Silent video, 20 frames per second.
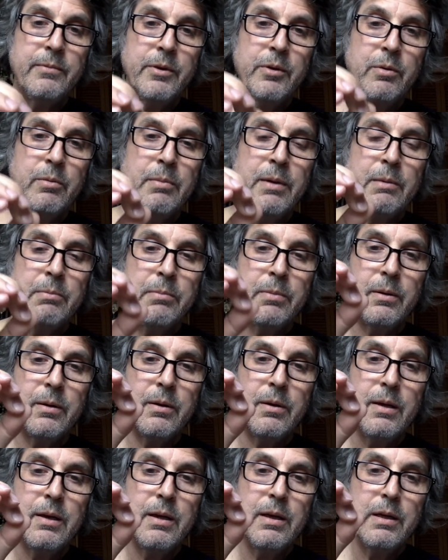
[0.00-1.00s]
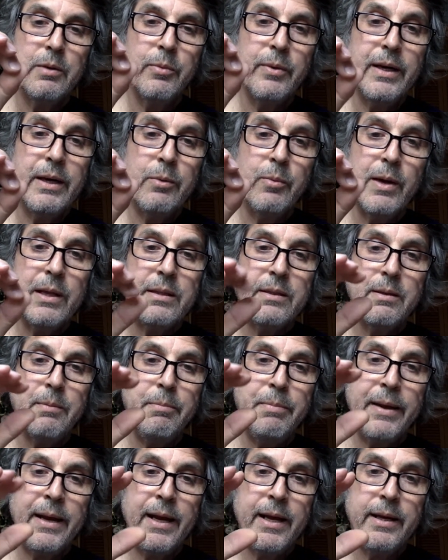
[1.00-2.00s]
You remember when he went to
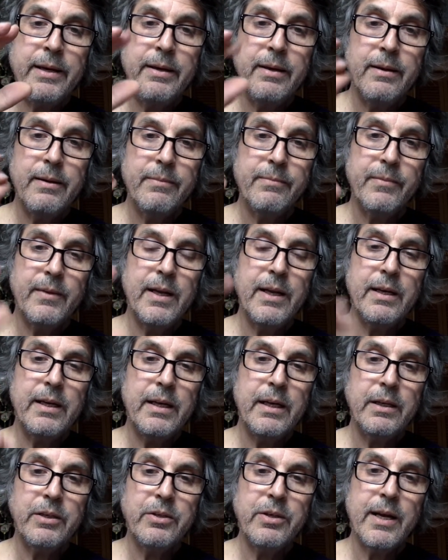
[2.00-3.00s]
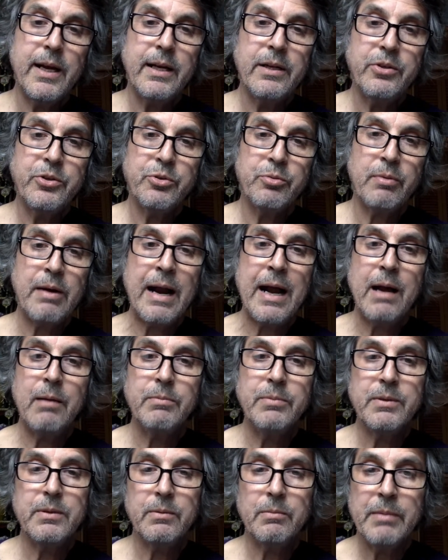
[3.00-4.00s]
bed and he had
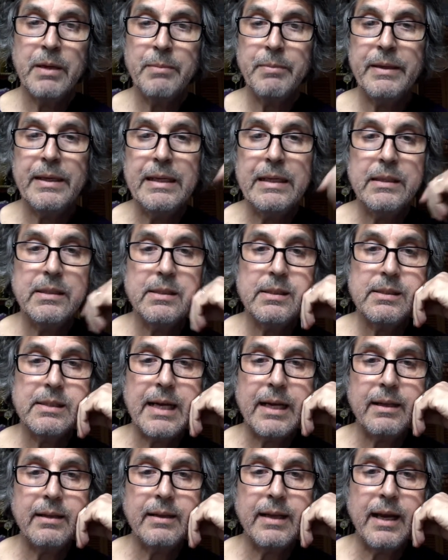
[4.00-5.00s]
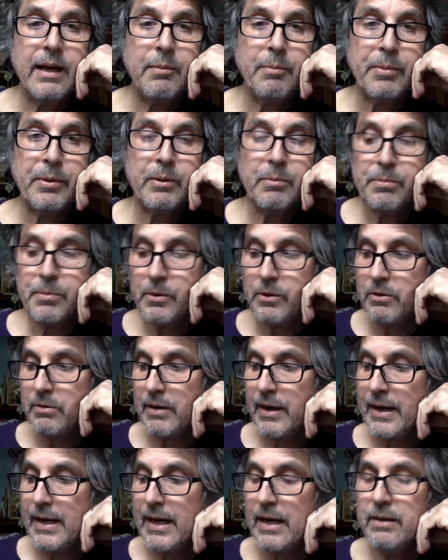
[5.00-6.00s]
dropped, or maybe he set that purple
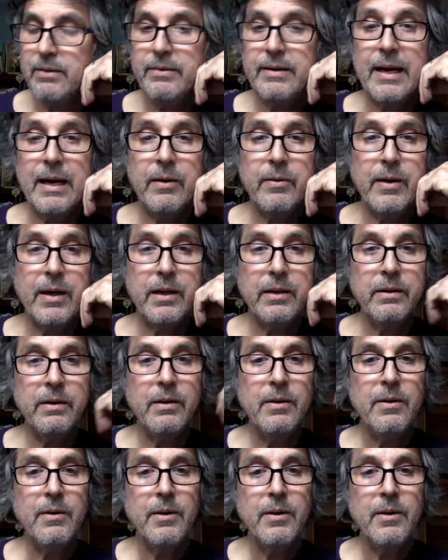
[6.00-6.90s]
crayon down on